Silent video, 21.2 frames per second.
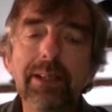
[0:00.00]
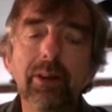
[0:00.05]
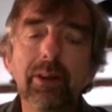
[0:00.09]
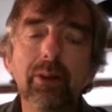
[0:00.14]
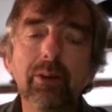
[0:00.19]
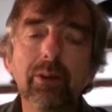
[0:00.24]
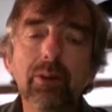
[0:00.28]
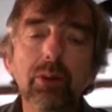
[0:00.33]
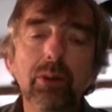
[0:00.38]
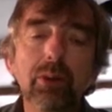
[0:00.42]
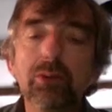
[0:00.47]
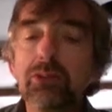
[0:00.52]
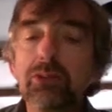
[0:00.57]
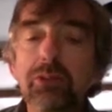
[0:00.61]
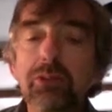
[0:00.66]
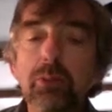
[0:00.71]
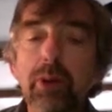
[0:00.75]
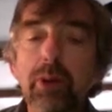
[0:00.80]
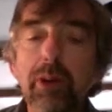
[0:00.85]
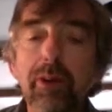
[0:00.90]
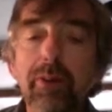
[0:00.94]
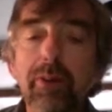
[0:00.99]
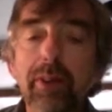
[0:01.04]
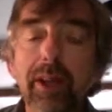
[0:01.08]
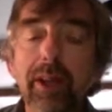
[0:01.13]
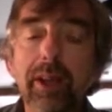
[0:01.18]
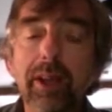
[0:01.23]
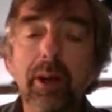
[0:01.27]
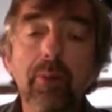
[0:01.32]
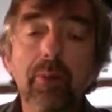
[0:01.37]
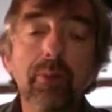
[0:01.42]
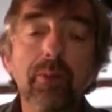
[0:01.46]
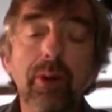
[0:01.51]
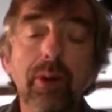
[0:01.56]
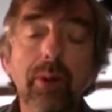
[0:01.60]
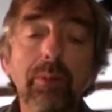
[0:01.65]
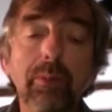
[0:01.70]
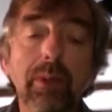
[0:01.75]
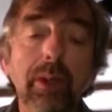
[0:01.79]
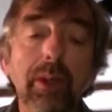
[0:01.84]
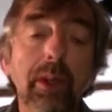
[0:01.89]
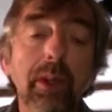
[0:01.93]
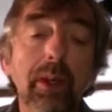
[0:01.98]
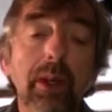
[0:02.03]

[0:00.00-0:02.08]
on goods wherever they come from.